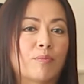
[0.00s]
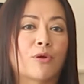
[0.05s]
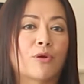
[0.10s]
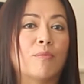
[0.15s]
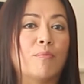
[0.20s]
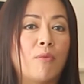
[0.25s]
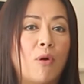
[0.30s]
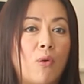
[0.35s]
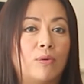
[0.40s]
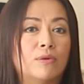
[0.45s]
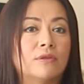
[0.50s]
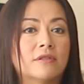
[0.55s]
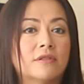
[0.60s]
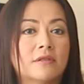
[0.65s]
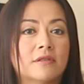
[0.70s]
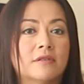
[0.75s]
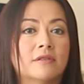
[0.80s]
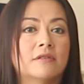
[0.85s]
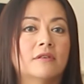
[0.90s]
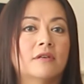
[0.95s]
promote
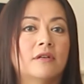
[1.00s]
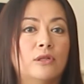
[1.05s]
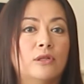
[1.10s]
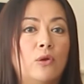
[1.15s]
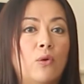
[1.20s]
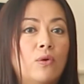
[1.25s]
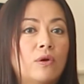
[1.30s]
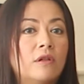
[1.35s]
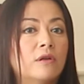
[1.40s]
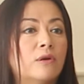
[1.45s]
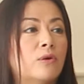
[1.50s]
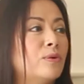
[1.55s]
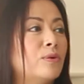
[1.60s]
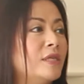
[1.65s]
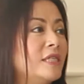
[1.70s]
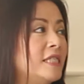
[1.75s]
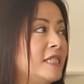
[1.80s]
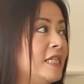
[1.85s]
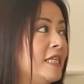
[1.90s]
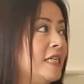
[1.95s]
local
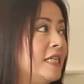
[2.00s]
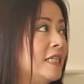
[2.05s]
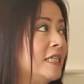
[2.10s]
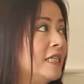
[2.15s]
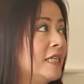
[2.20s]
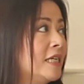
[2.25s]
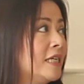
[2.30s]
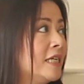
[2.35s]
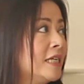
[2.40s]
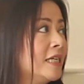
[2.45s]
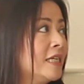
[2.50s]
cuisine,